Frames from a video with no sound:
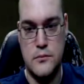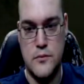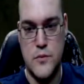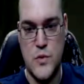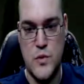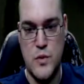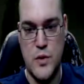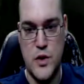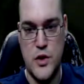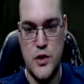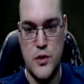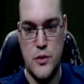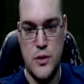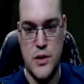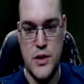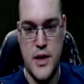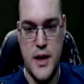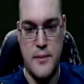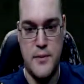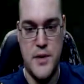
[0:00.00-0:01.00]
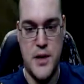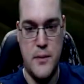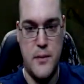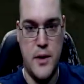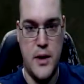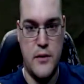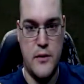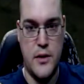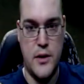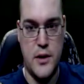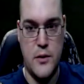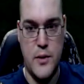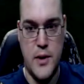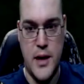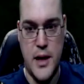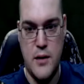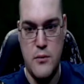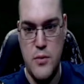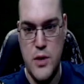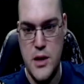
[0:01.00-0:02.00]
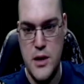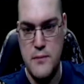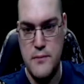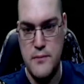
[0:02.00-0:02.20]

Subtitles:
Make sure we're topped up on everything we can be.